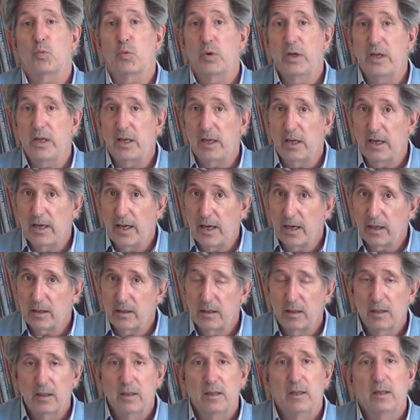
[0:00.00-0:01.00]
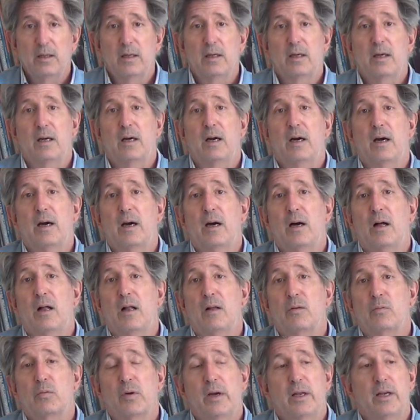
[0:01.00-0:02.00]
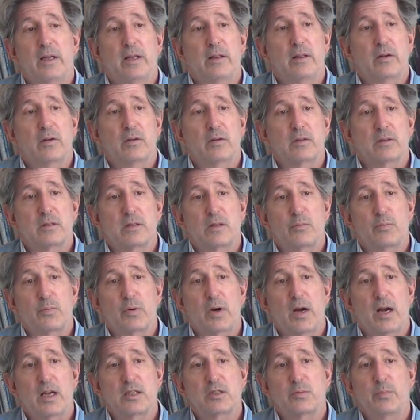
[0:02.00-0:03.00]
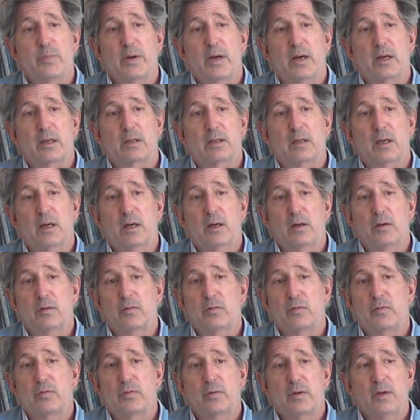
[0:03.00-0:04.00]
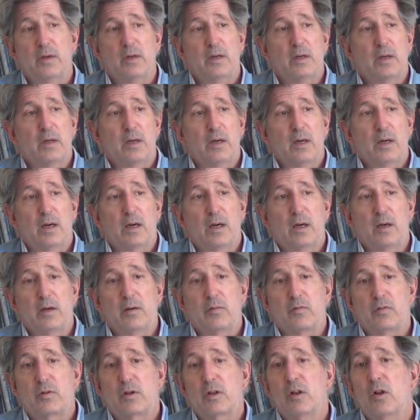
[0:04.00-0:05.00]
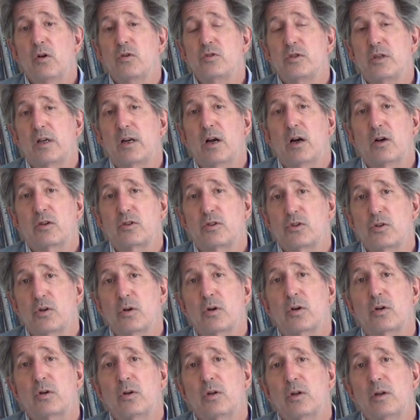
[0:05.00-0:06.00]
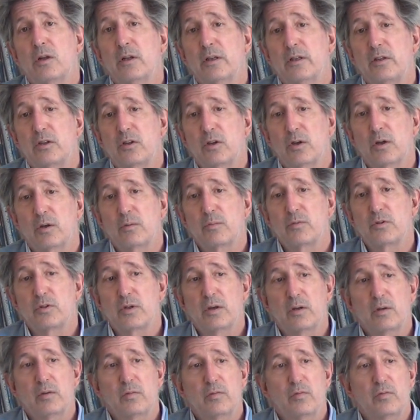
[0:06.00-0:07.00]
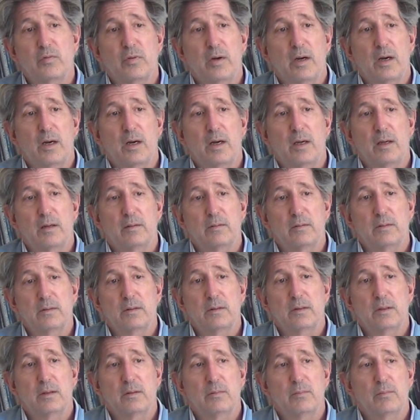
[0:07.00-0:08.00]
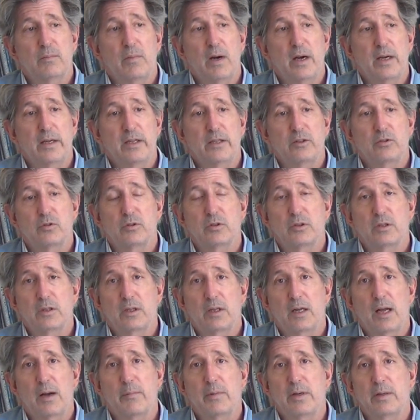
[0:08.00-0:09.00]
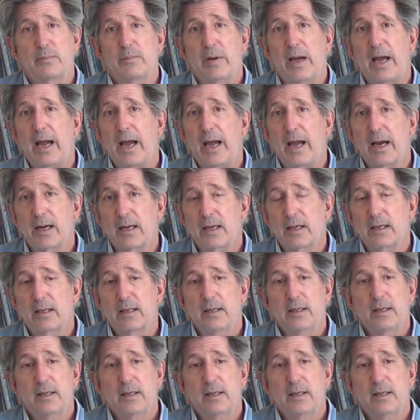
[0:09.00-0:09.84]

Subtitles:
reconnect. Already there's the prospect of closing our circle in terms of my interest in coming back